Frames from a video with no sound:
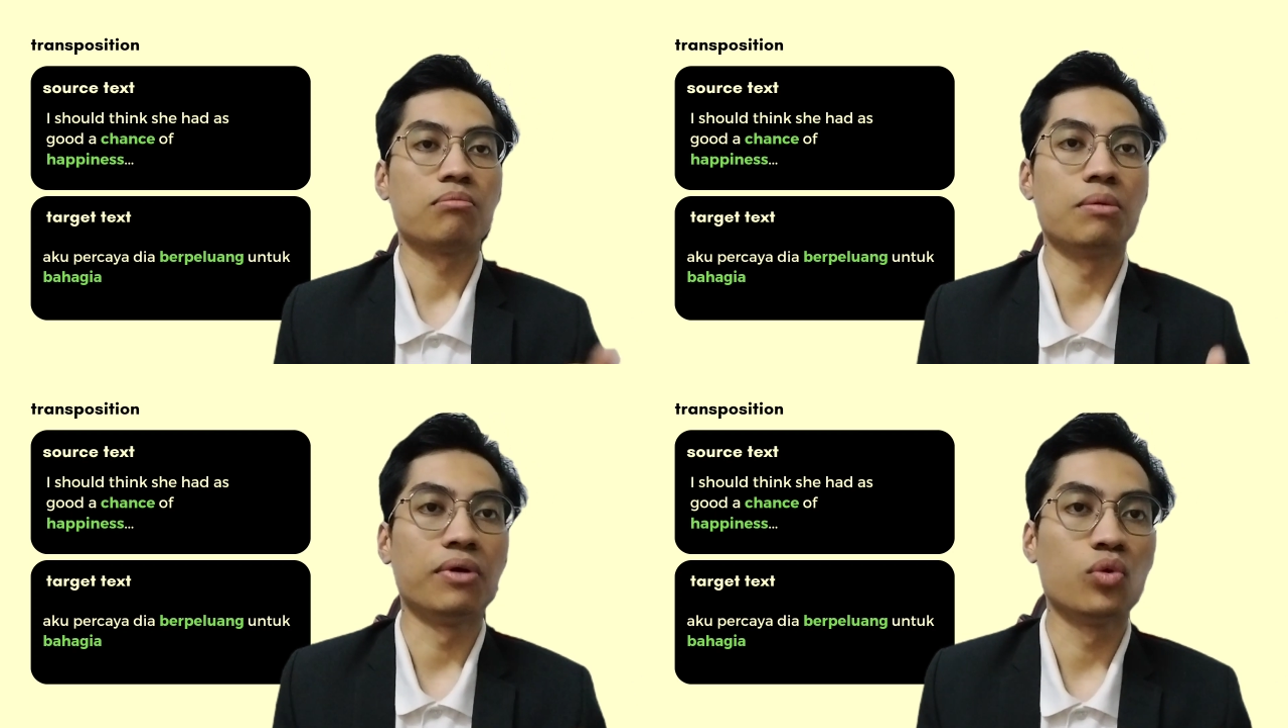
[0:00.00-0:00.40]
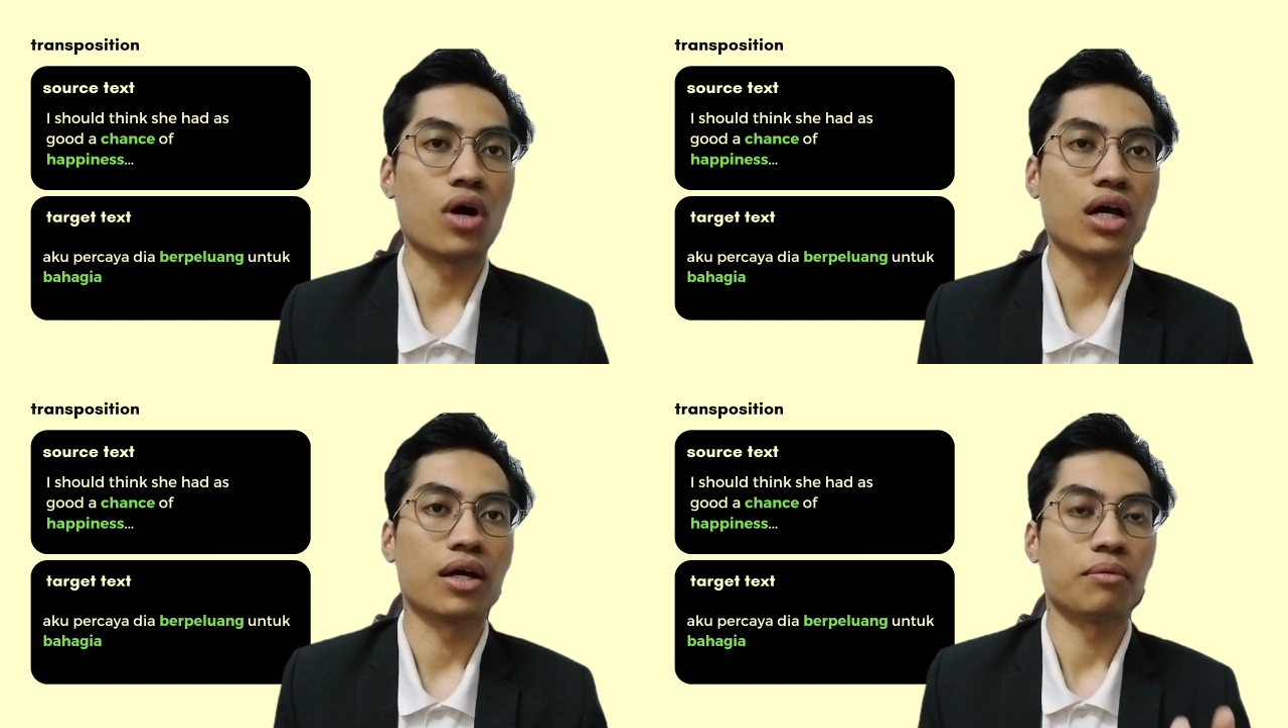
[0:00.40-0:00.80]

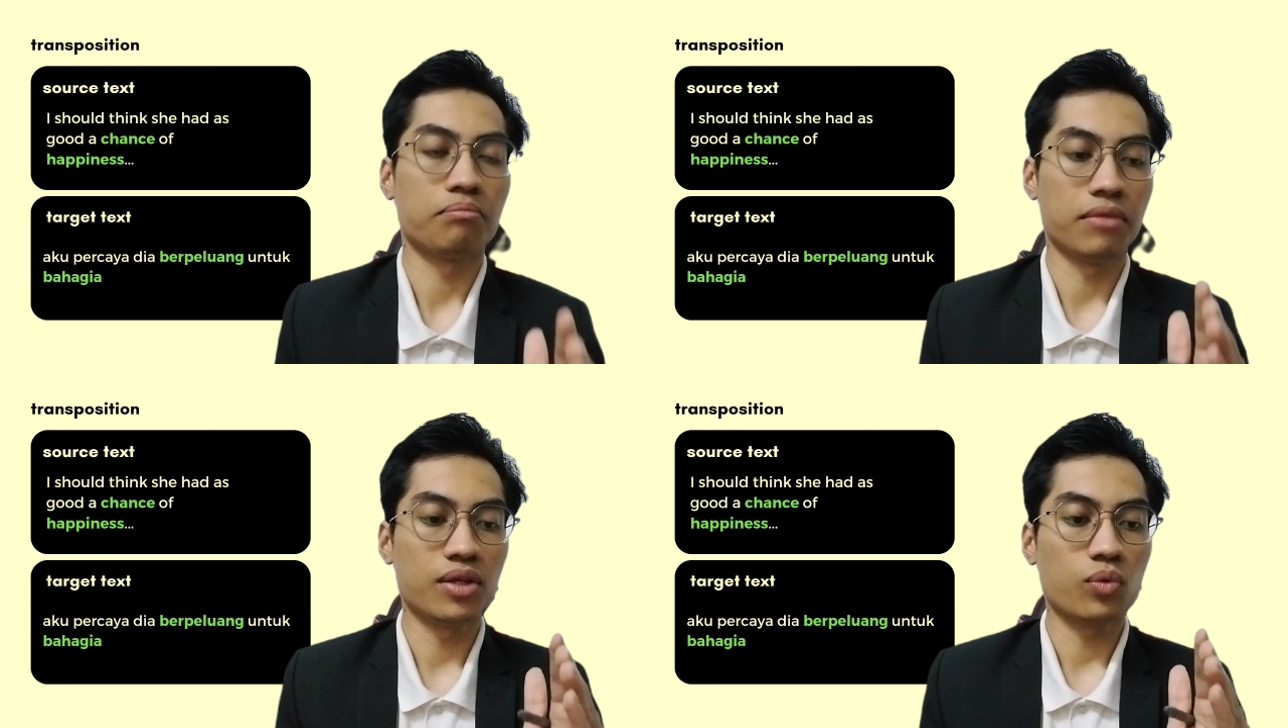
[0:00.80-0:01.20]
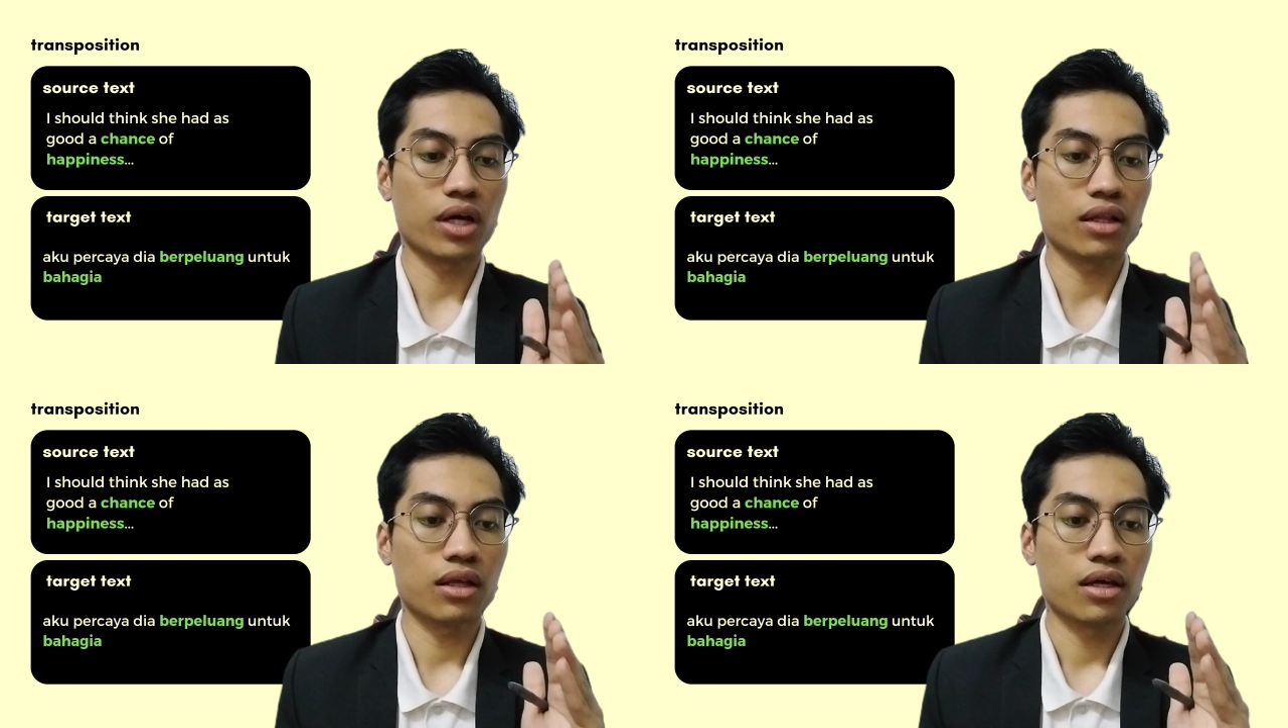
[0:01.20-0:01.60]
berpeluang.
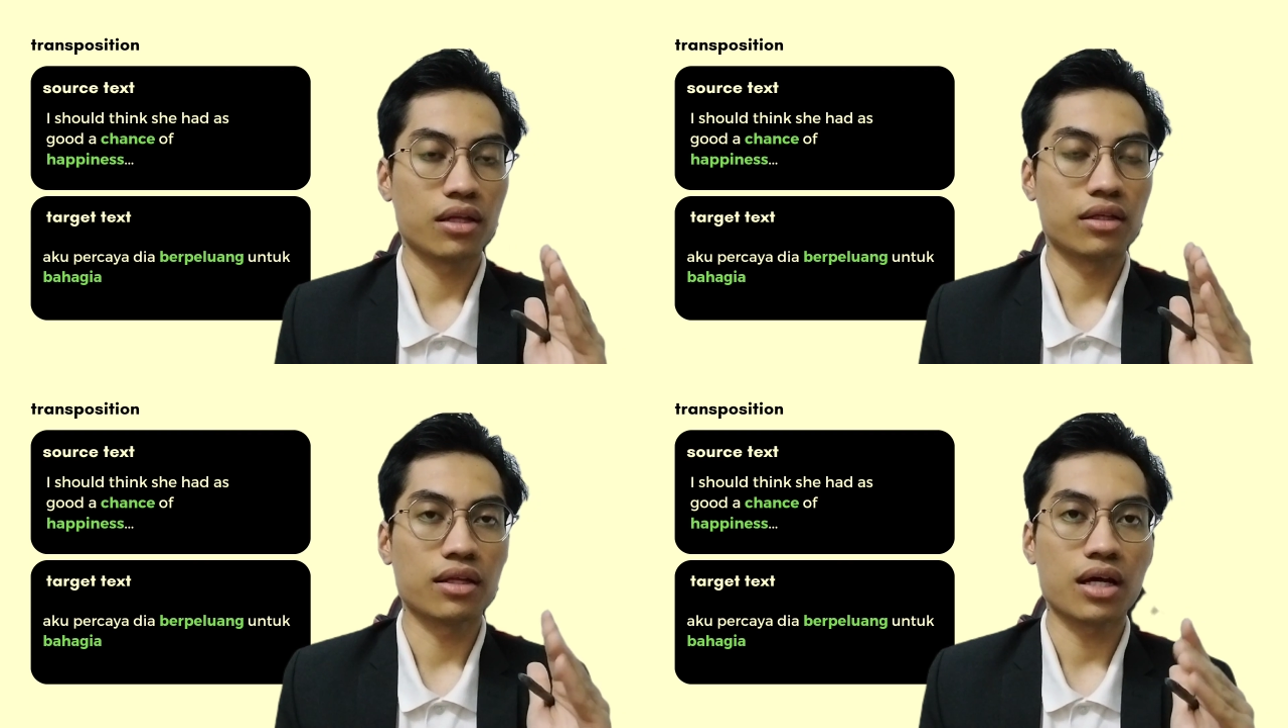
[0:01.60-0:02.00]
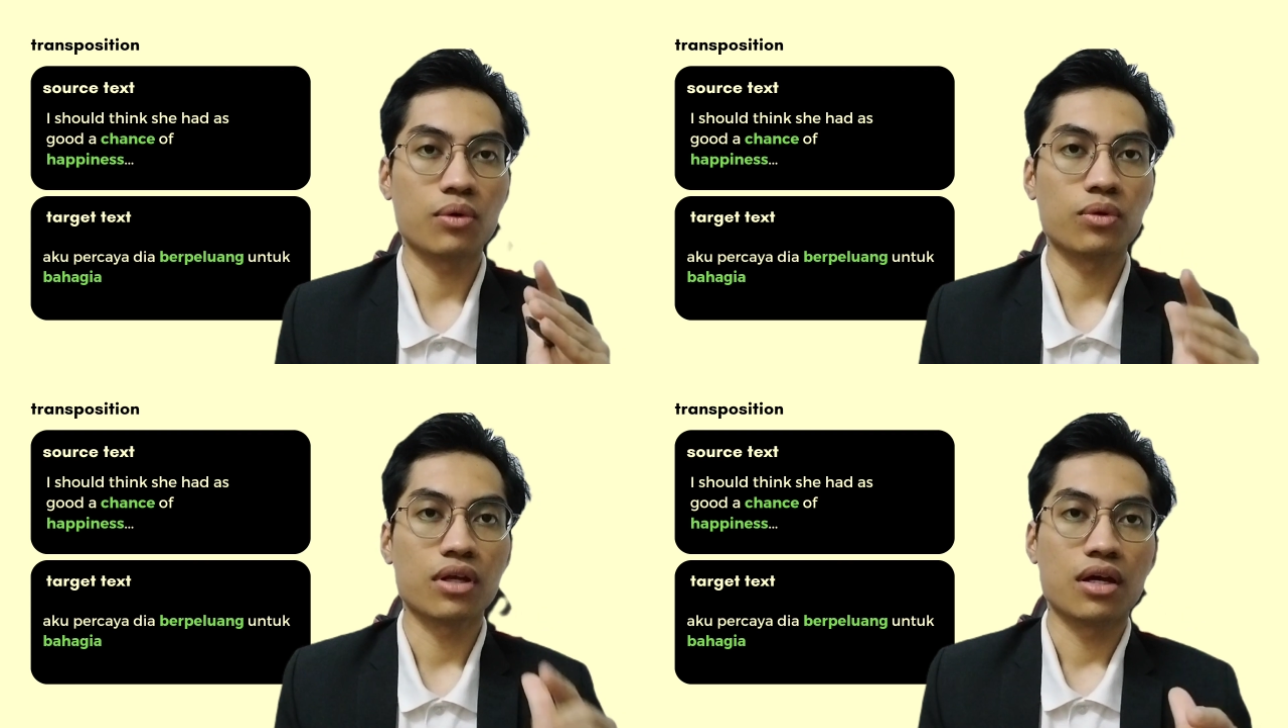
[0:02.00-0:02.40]
Meanwhile, the
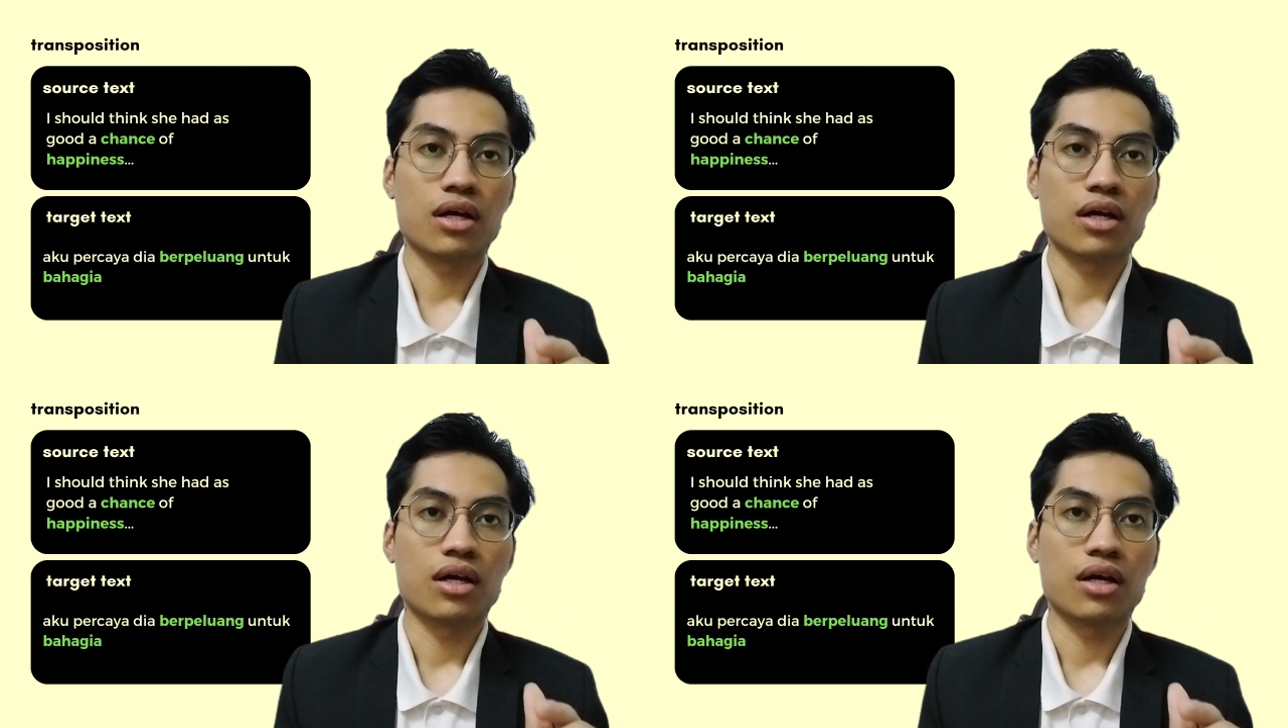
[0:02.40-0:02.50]
noun